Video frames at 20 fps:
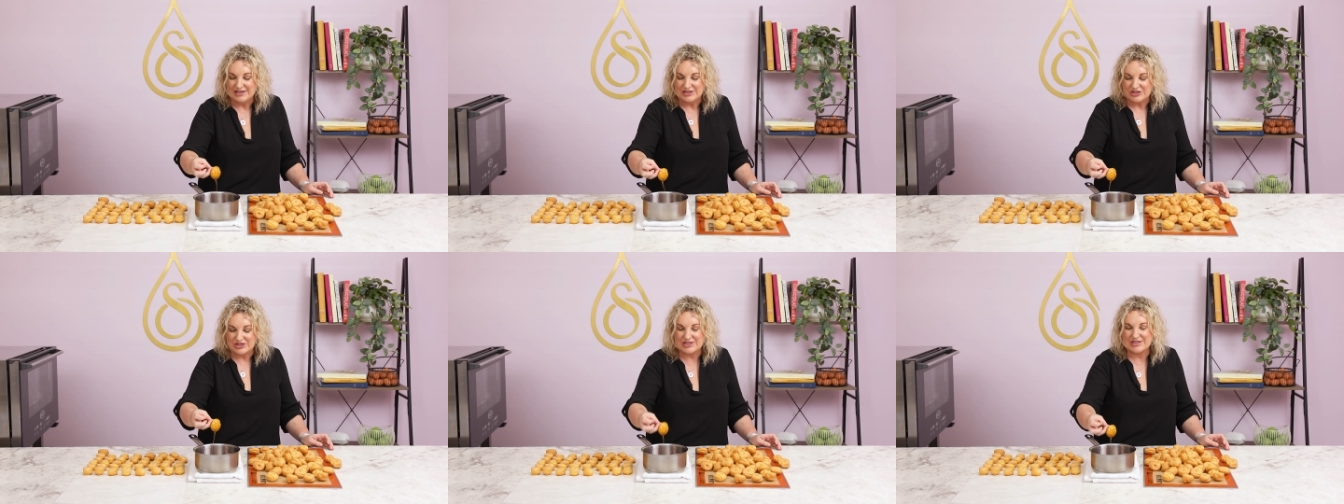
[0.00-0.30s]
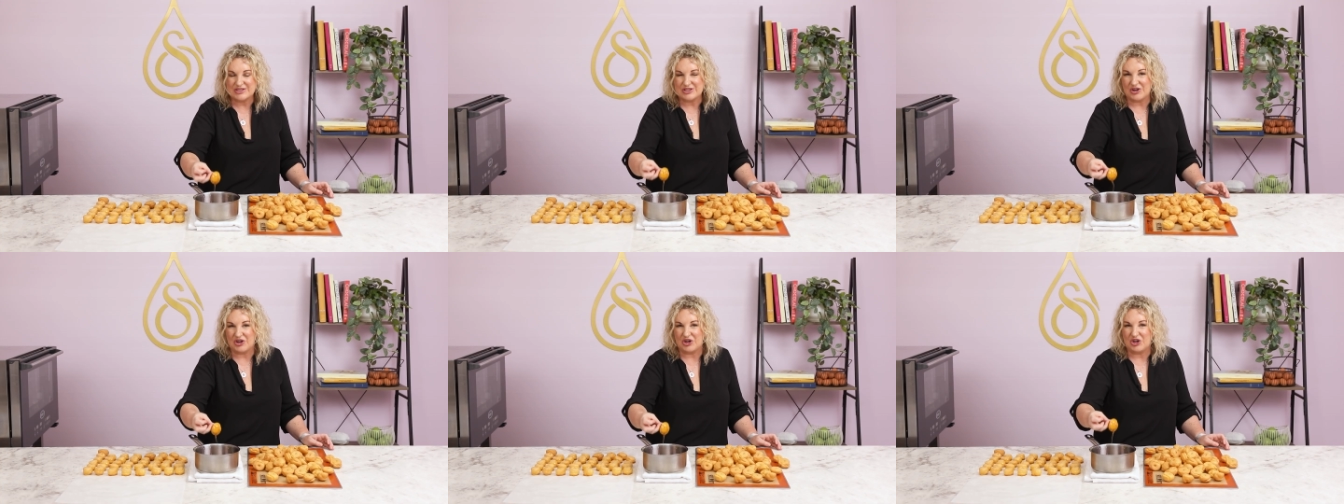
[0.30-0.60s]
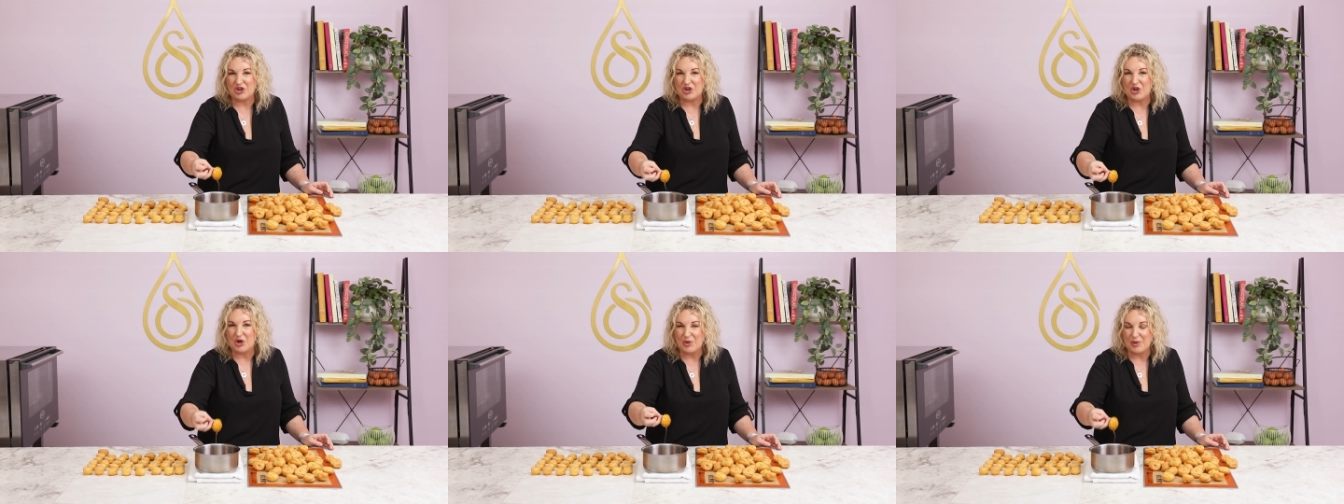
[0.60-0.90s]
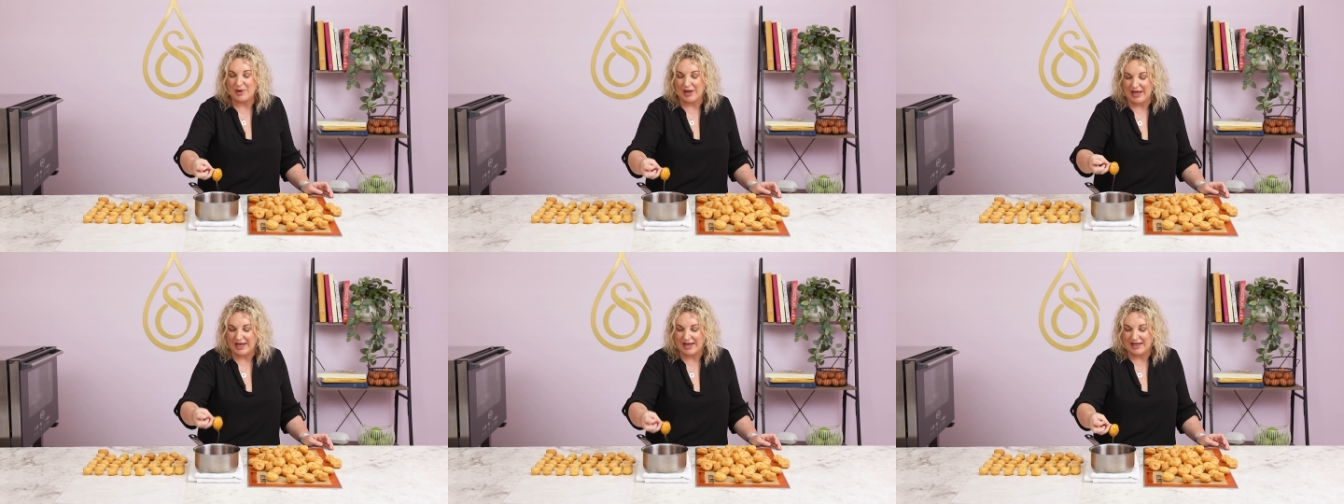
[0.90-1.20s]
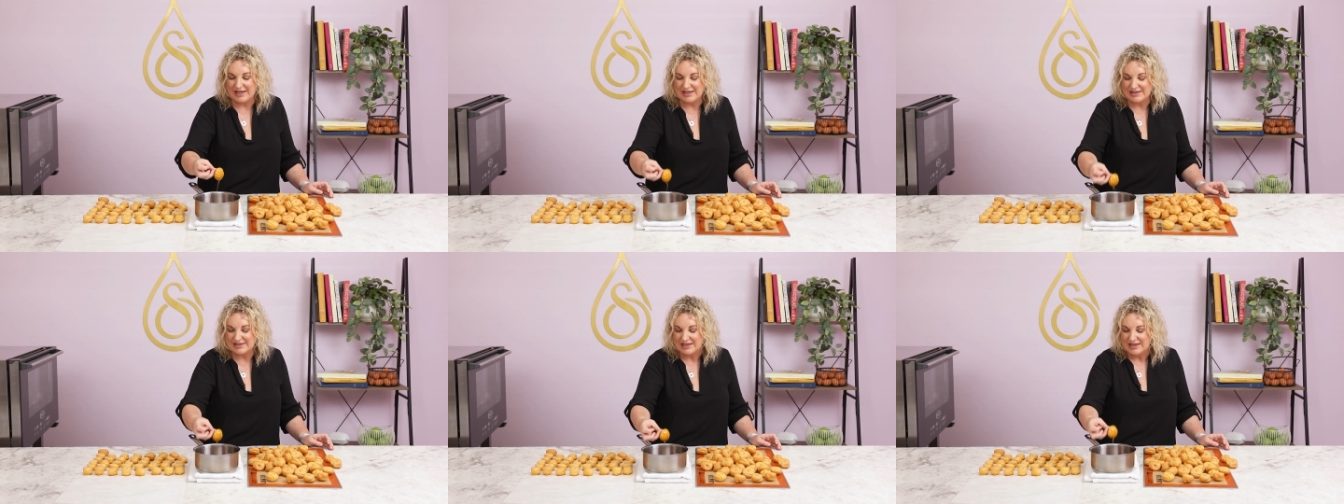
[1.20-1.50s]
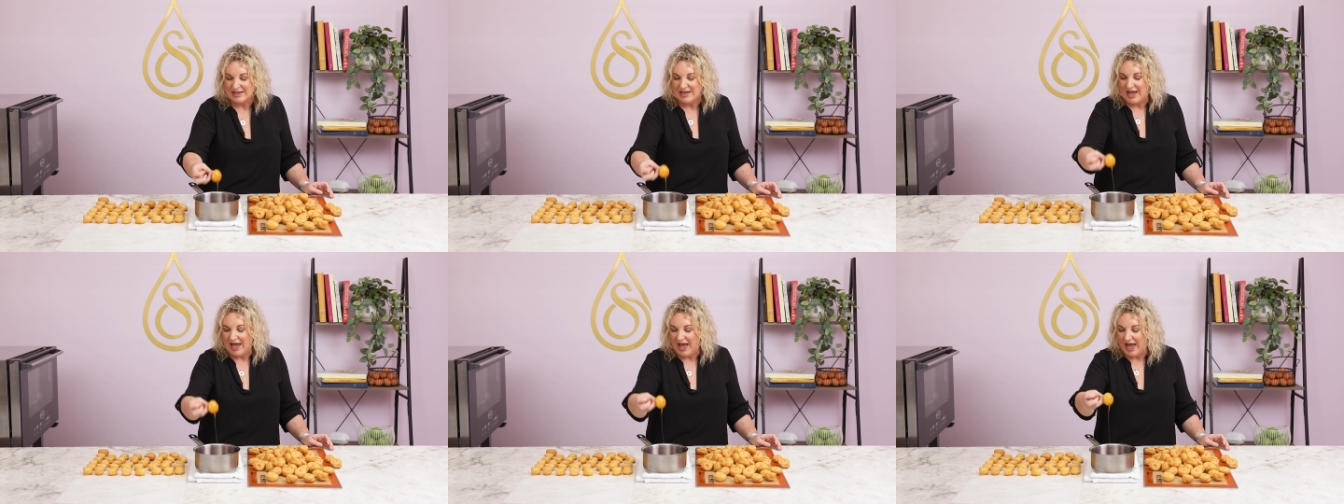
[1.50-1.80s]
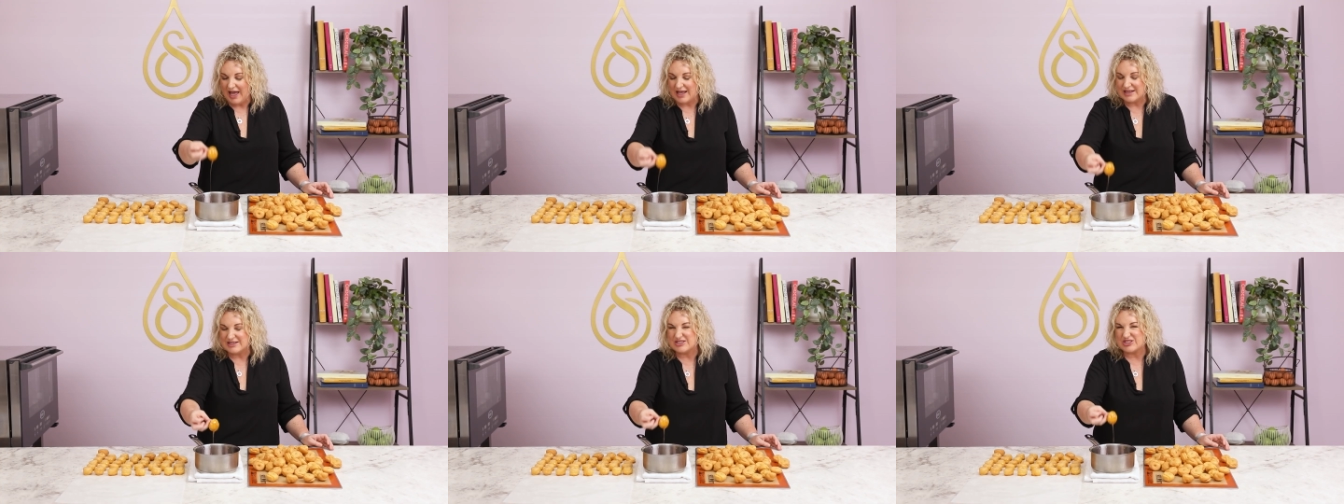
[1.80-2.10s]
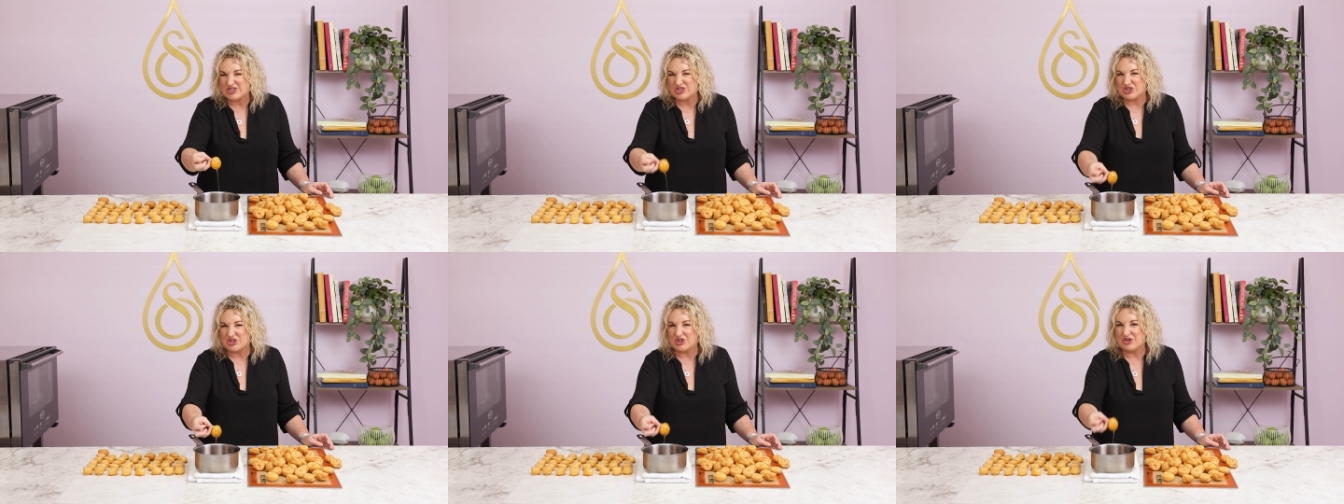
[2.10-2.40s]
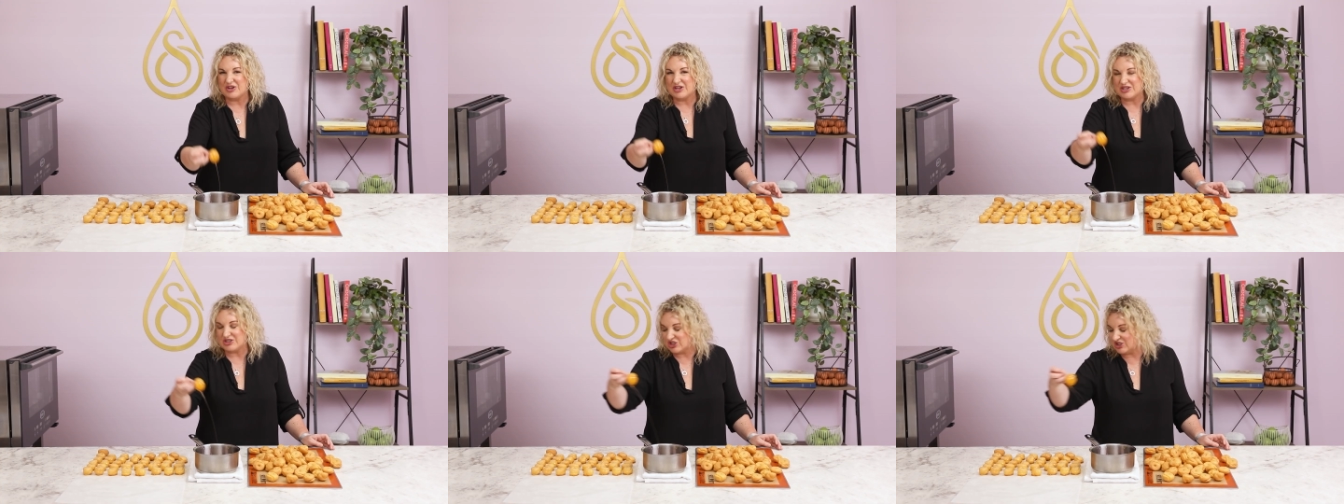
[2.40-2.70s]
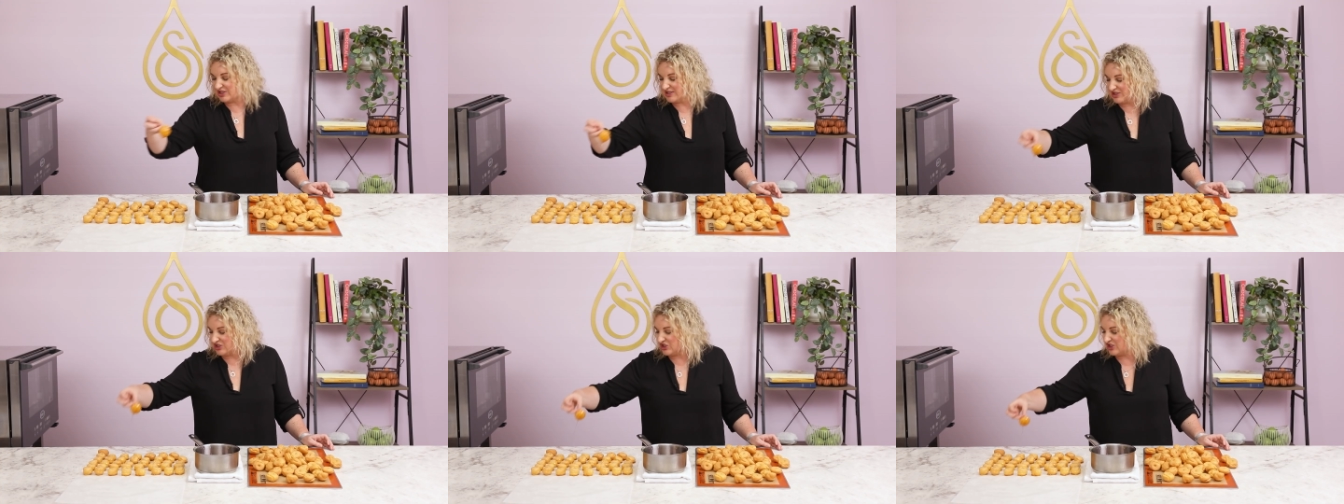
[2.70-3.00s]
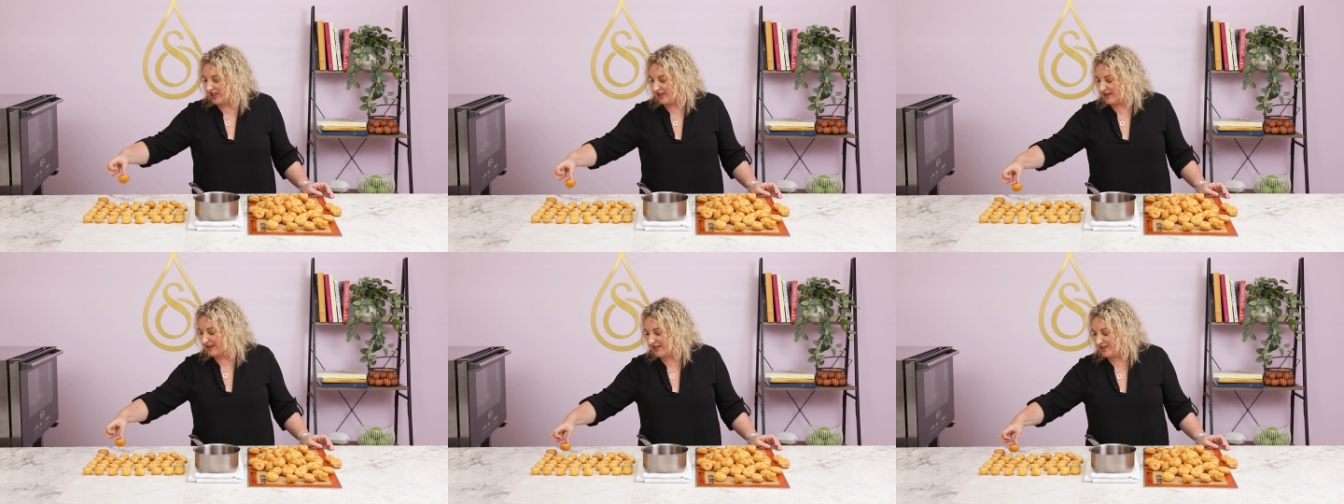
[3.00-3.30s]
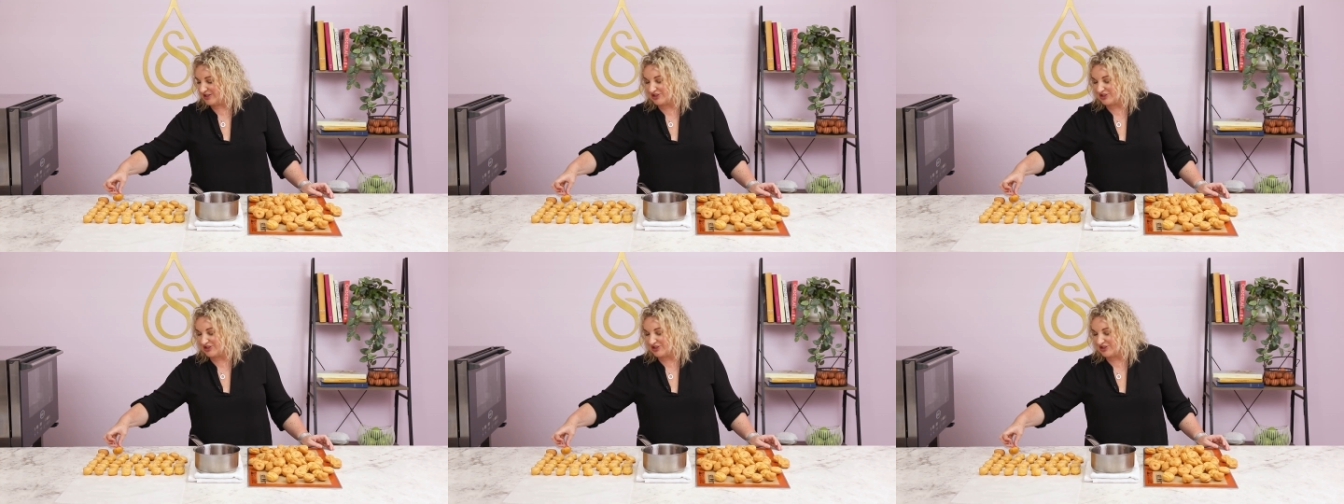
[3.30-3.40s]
just on a low heat and stir it just gently.